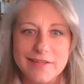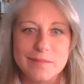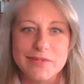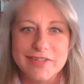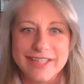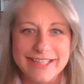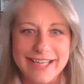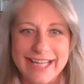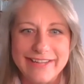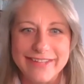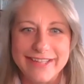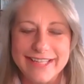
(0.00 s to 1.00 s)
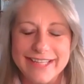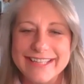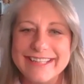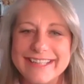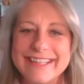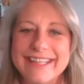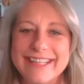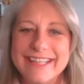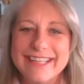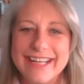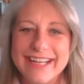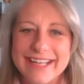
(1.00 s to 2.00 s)
Marine Navy uh,
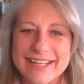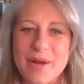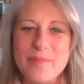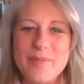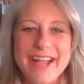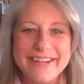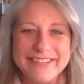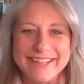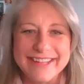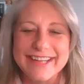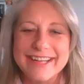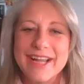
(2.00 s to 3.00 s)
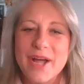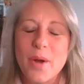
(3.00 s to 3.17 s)
uh, camaraderie there.